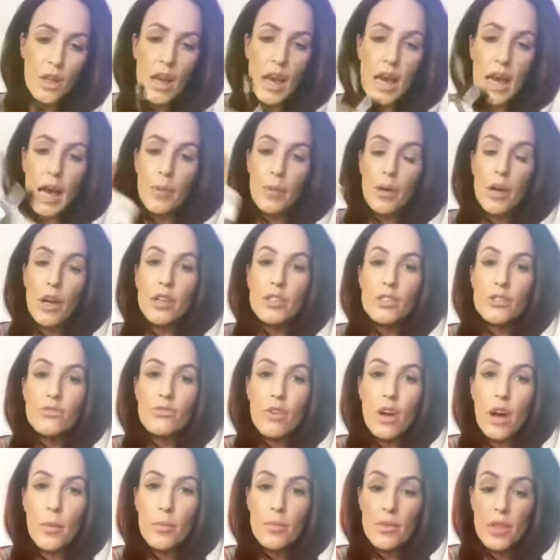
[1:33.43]
we're going to rub the
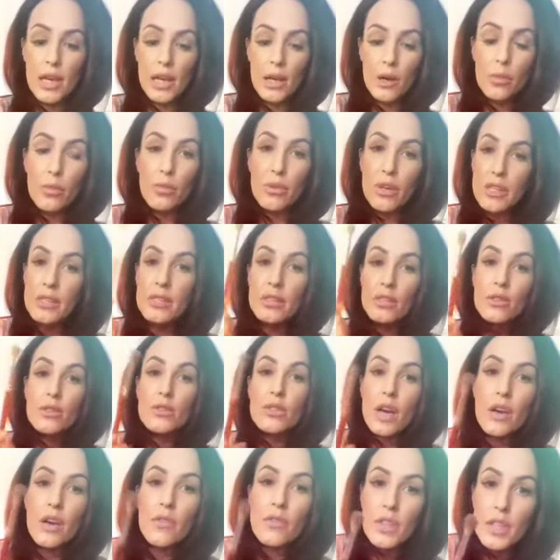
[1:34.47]
little bristles of
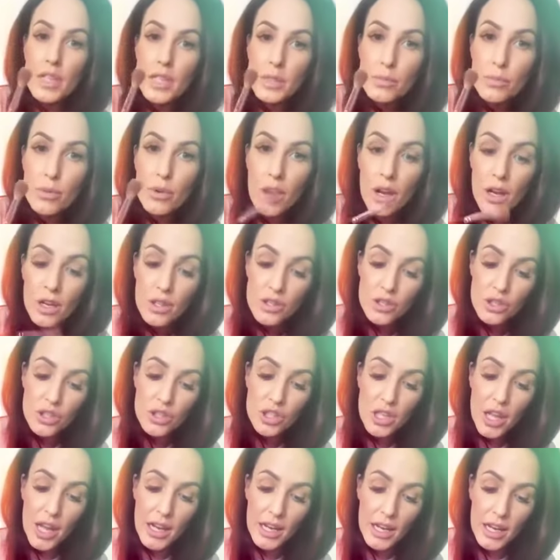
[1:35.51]
this brush
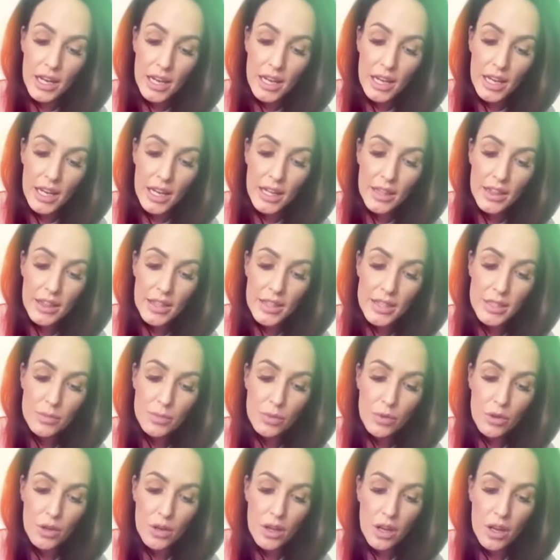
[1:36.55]
gently in this
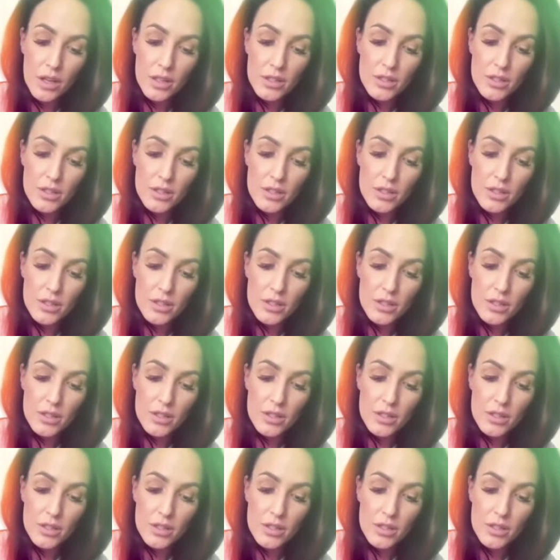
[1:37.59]
product